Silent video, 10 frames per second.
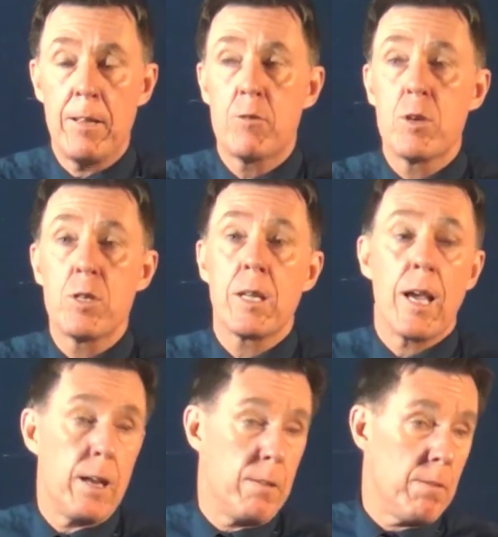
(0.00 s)
interesting
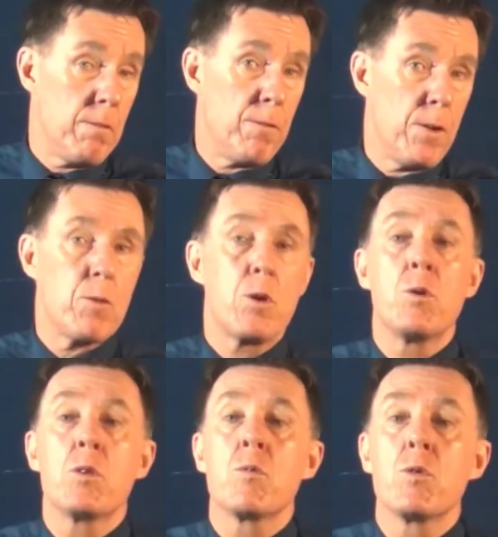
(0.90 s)
and very
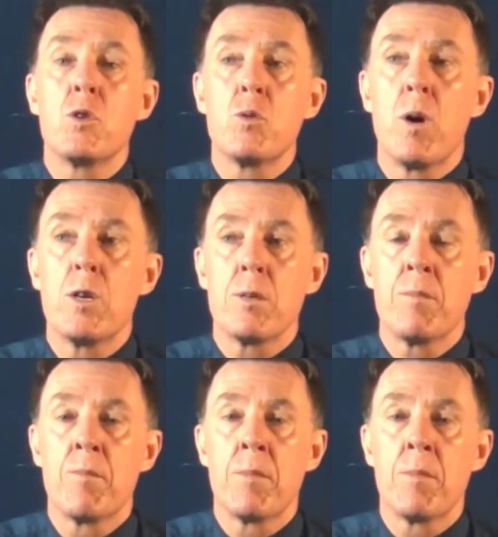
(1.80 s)
useful situation.